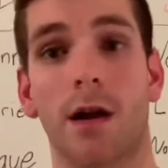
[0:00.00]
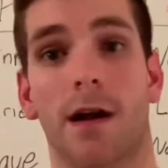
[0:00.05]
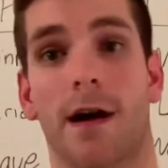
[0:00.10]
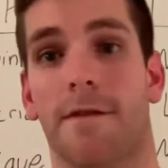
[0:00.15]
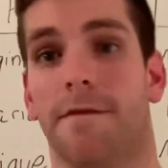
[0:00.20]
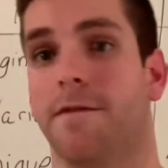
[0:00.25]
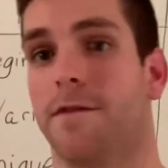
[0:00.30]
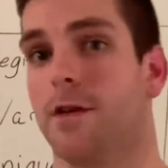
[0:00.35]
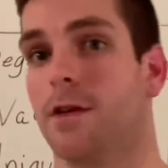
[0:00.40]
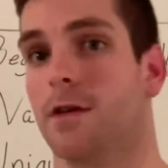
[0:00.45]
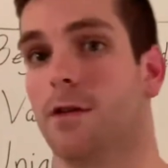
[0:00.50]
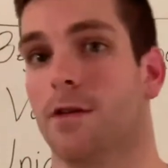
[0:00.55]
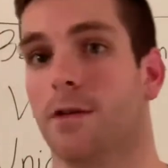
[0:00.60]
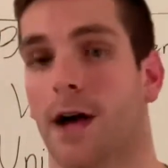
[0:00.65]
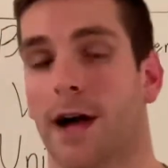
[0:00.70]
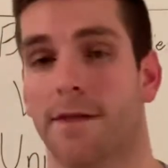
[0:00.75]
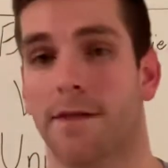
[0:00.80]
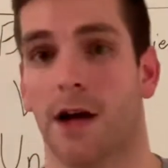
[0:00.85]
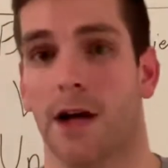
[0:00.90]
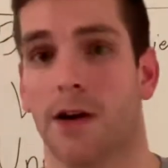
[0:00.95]
I feel
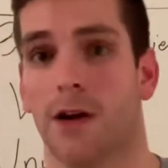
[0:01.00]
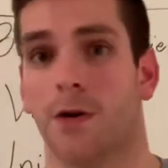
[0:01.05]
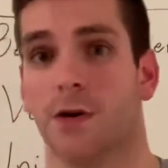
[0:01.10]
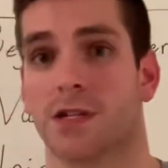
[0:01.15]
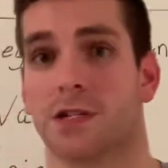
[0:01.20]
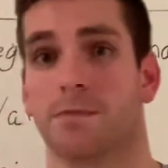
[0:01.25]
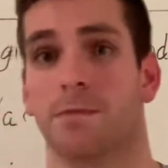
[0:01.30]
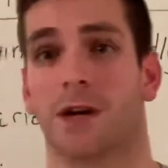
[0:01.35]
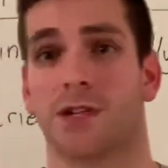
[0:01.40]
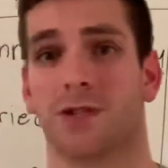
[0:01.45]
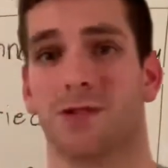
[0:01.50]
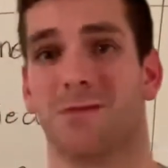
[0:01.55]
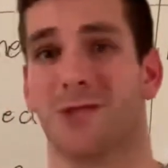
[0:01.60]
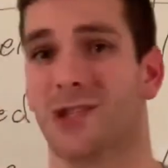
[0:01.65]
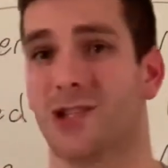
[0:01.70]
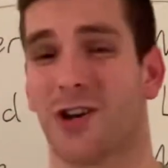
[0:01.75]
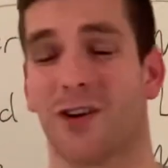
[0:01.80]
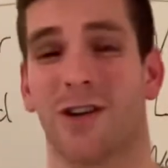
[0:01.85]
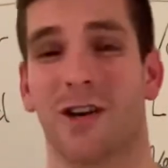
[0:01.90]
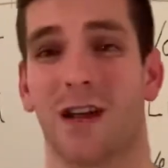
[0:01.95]
I, I noticed muscle
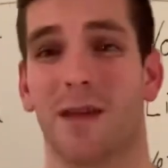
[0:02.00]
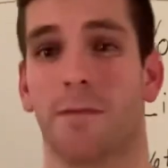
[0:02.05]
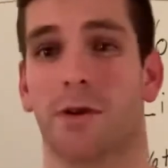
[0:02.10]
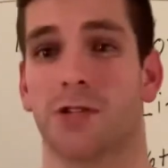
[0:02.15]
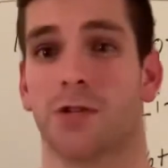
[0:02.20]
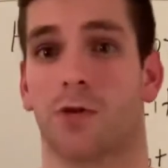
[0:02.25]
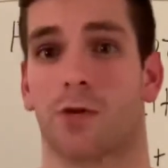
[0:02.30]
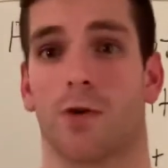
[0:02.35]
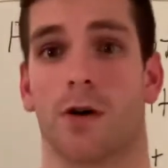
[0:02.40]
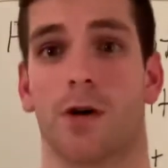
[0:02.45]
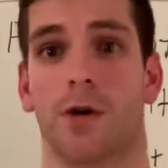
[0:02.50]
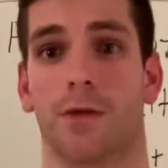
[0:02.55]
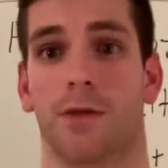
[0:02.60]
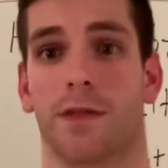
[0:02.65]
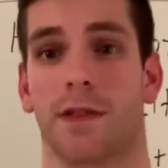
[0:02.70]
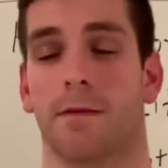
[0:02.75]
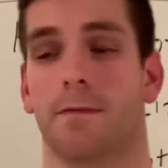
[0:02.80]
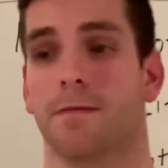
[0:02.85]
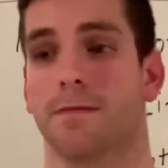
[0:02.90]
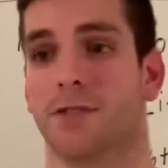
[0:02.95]
maturity, muscle growth,
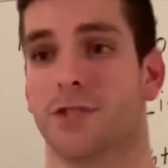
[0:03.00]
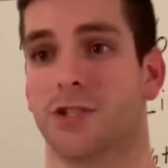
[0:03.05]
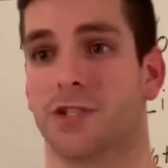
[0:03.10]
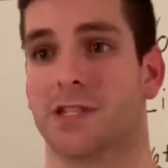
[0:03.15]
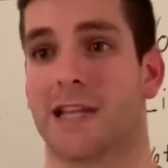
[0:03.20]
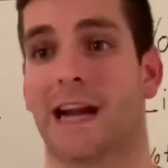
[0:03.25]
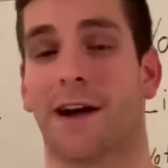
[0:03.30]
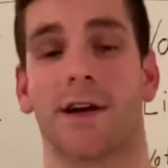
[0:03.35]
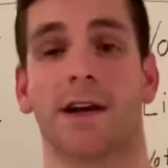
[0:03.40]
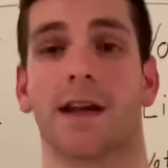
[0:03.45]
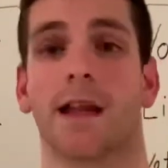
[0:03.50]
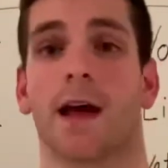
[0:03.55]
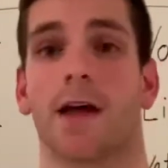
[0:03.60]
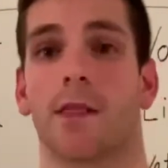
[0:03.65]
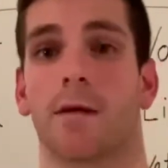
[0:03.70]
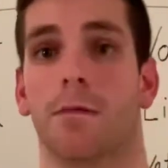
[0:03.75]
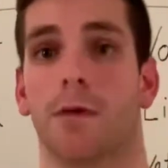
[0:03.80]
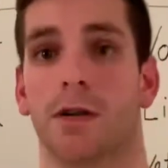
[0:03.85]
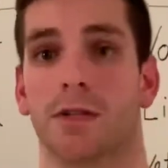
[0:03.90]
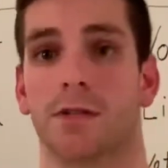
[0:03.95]
and just tearing down
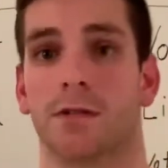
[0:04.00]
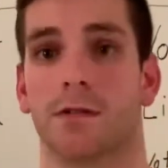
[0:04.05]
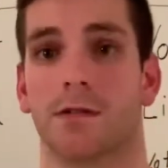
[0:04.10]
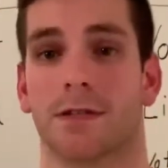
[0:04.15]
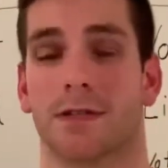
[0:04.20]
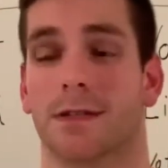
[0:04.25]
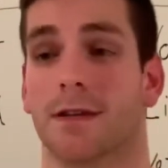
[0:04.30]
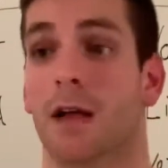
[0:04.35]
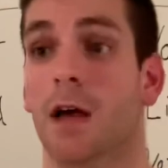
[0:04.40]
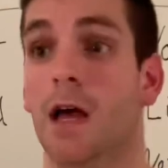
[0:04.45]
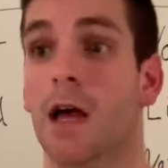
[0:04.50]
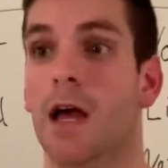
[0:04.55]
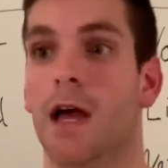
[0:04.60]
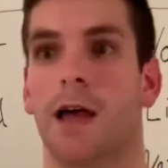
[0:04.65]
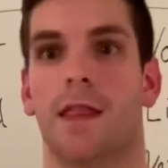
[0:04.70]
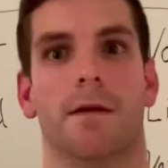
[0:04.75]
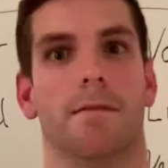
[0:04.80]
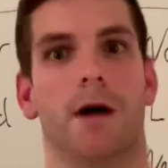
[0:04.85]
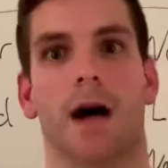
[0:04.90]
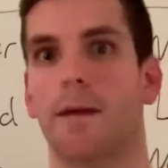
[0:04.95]
the muscles and
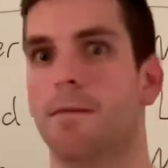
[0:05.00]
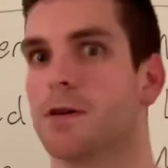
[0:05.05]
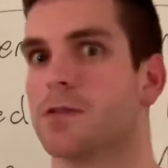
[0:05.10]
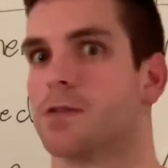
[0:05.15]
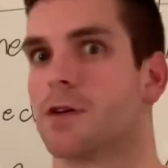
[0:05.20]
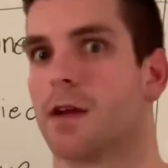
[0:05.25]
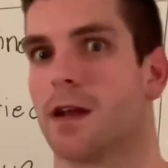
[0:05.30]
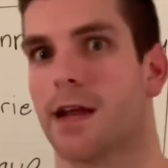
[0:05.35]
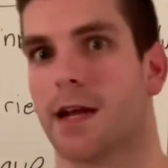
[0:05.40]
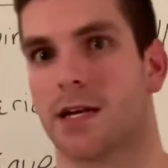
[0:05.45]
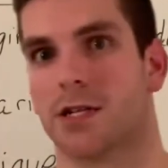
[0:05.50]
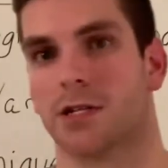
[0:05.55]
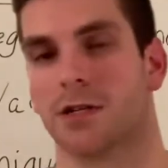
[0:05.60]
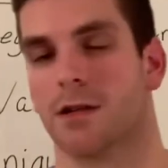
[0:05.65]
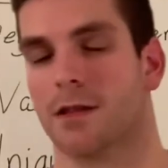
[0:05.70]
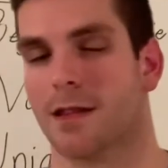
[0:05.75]
and the mind muscle connection.